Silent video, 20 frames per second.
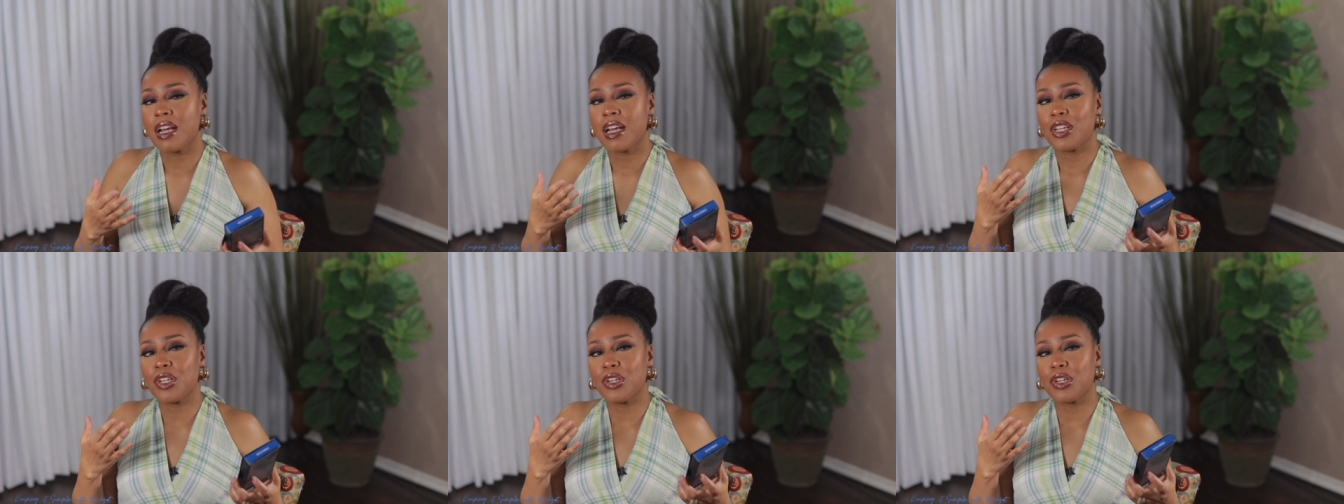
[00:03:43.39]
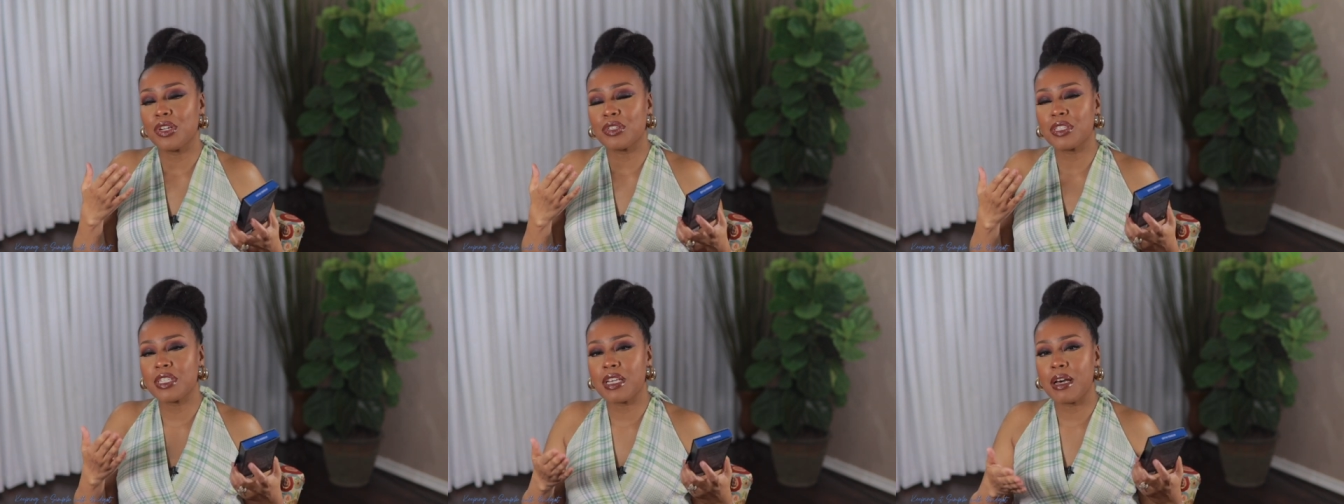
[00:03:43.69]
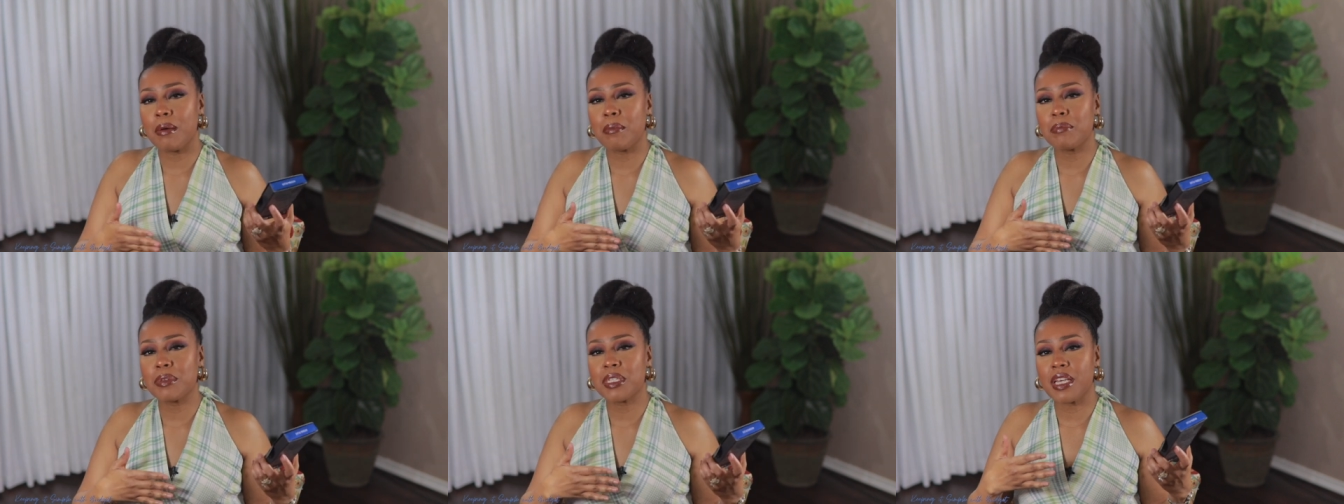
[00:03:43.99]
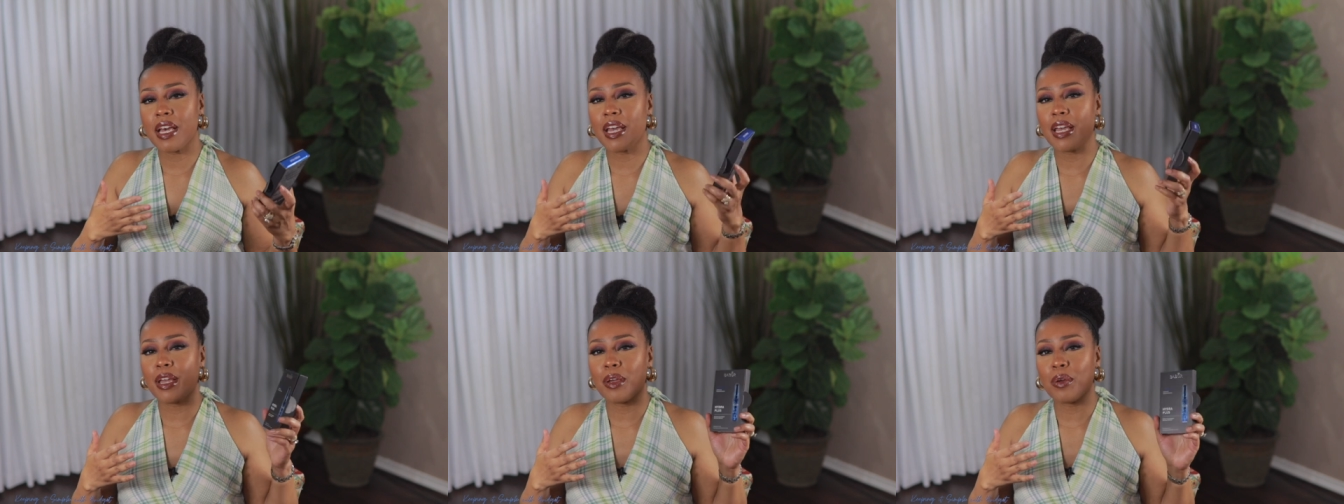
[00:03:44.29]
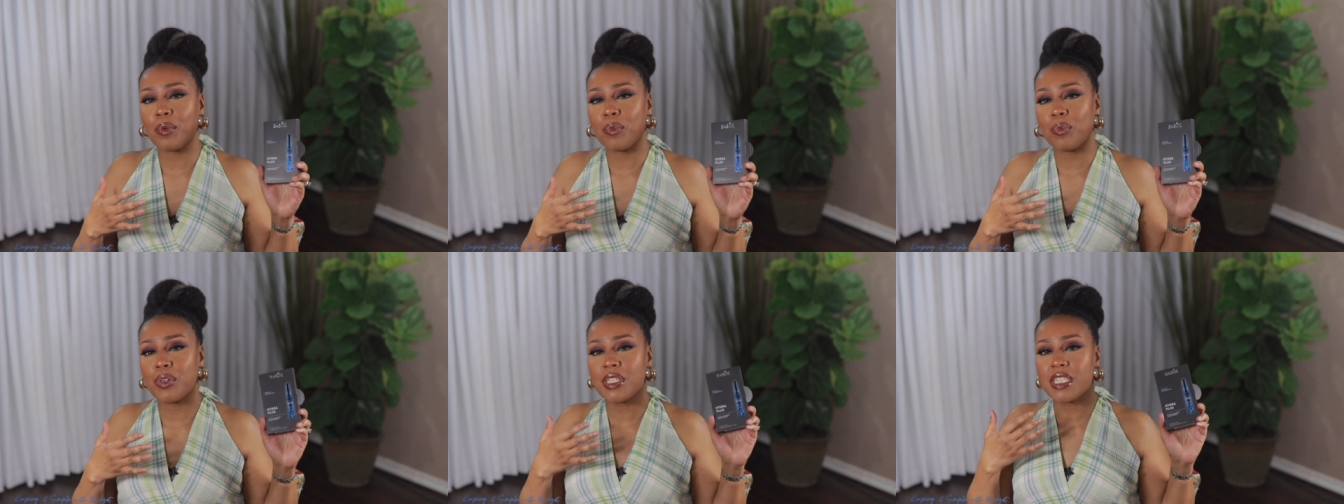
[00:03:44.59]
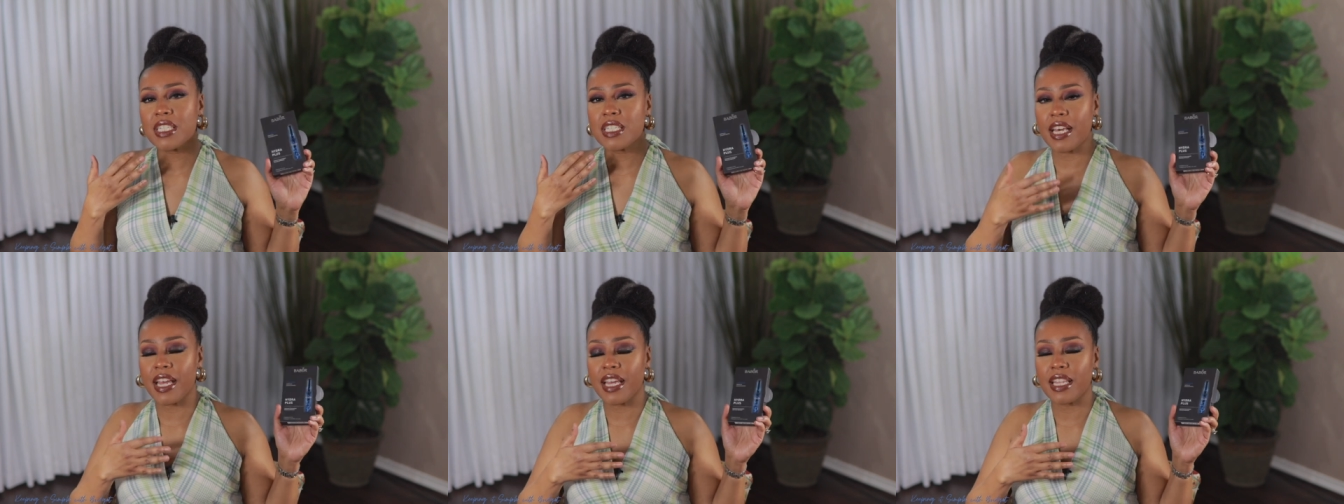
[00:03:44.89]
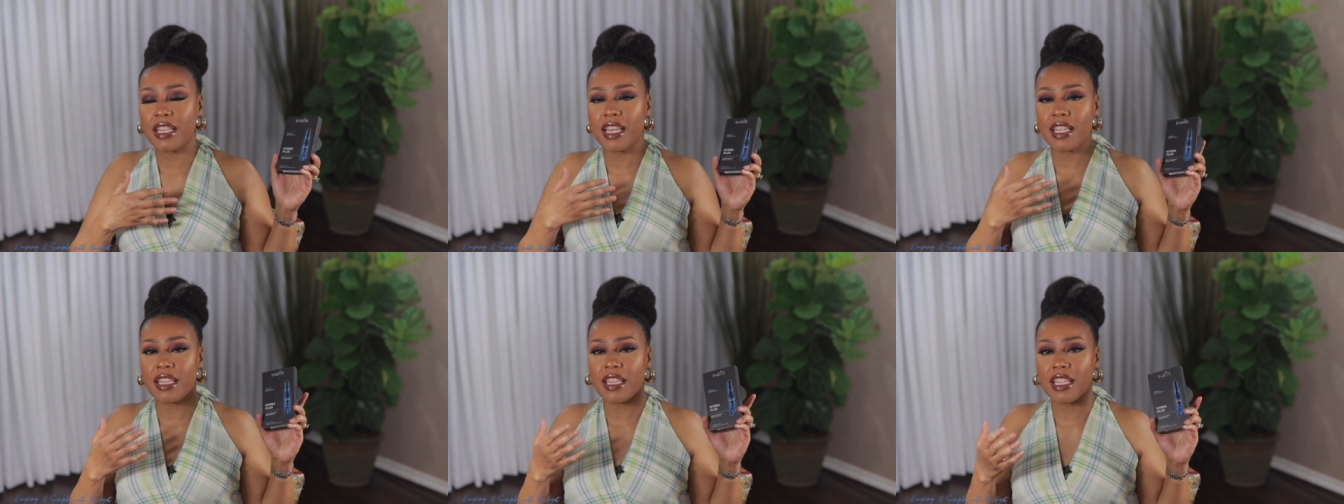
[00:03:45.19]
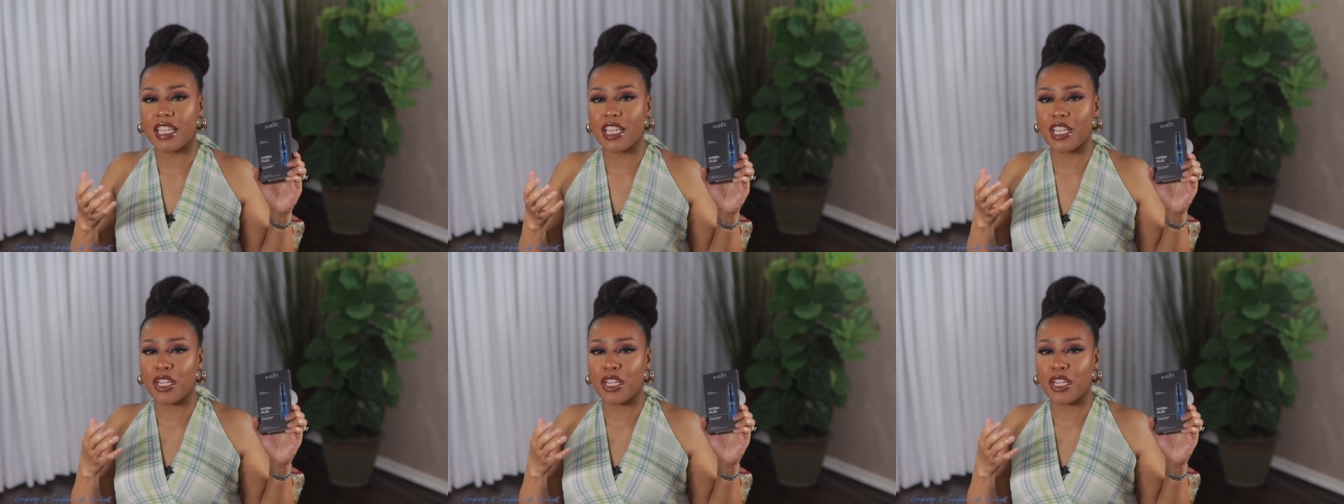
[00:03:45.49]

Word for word: You know, some say would say that the